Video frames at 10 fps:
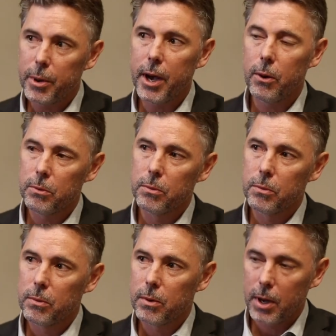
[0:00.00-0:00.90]
about,
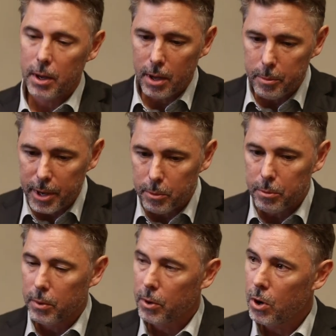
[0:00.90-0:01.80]
uh,
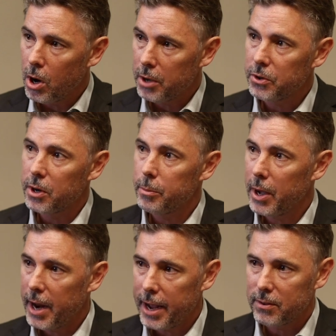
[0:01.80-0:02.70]
about cost and
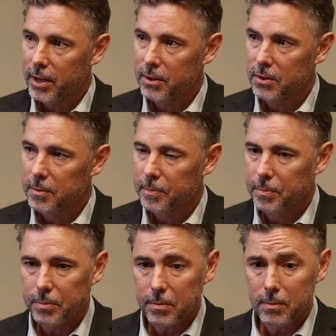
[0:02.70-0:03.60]
about access
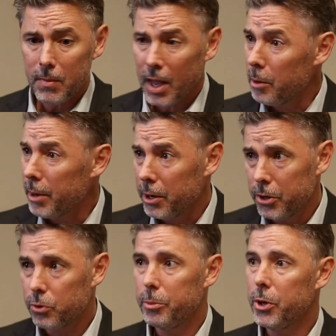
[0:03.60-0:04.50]
and about
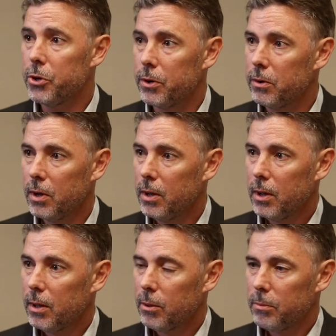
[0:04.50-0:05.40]
distribution.
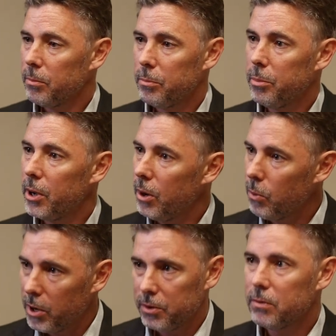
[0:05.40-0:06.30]
It wasn't. But it
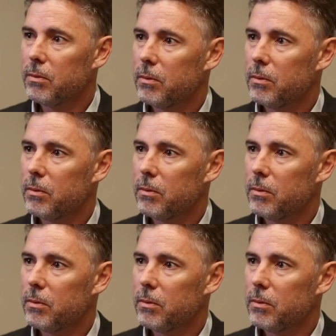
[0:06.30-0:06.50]
wasn't.